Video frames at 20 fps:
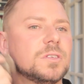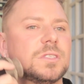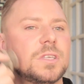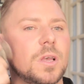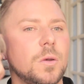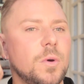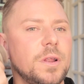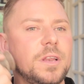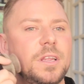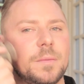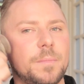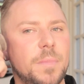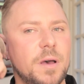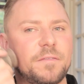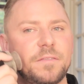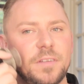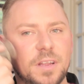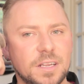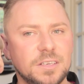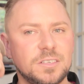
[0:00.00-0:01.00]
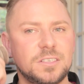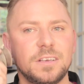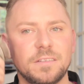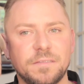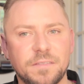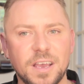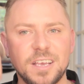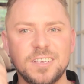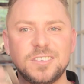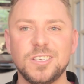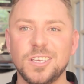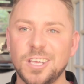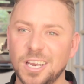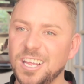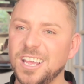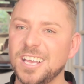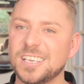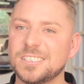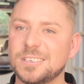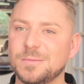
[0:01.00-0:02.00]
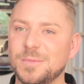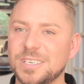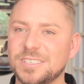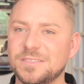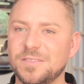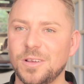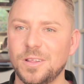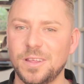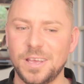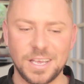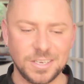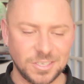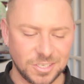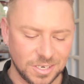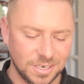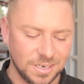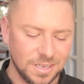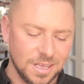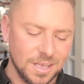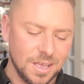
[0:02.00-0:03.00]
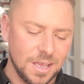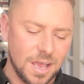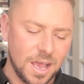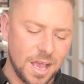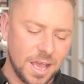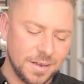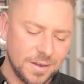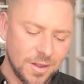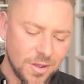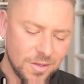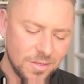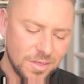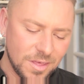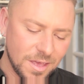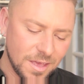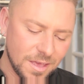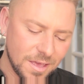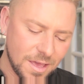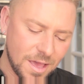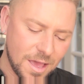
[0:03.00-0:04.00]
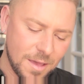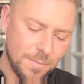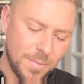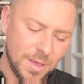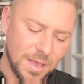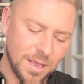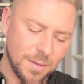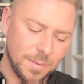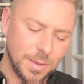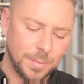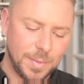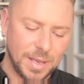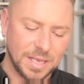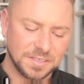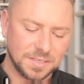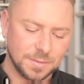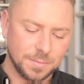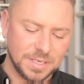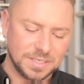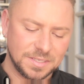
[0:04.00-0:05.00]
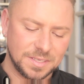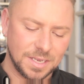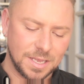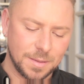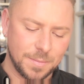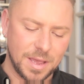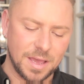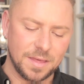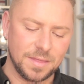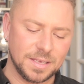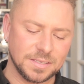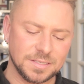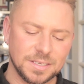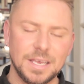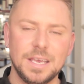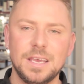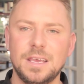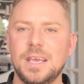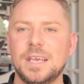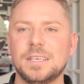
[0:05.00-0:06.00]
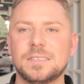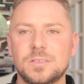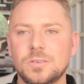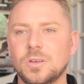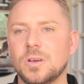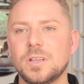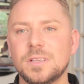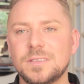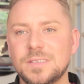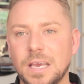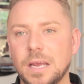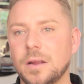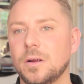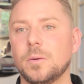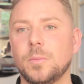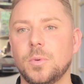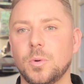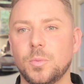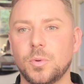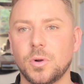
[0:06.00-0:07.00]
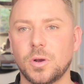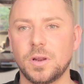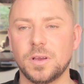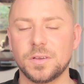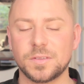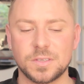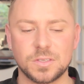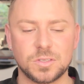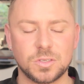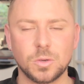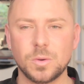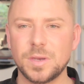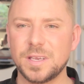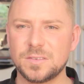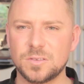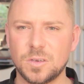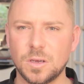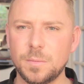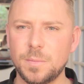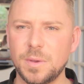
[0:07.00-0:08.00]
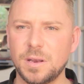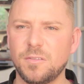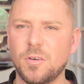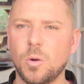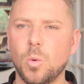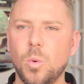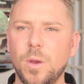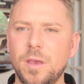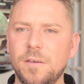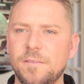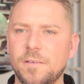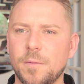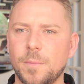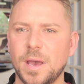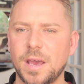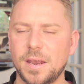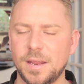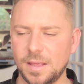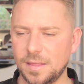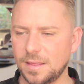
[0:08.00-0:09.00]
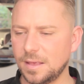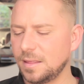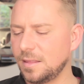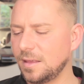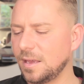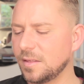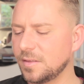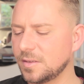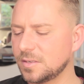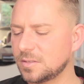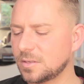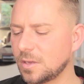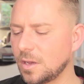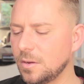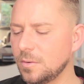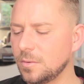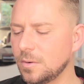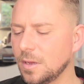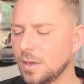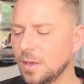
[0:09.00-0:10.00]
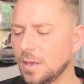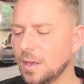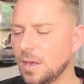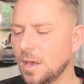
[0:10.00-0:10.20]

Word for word: So when you're buffing it into your face, you're going to get some exfoliation. I know that I'm being a bit pessimistic about this. It's not a terrible product at all. It's got a bit of a whiff about it that the others don't.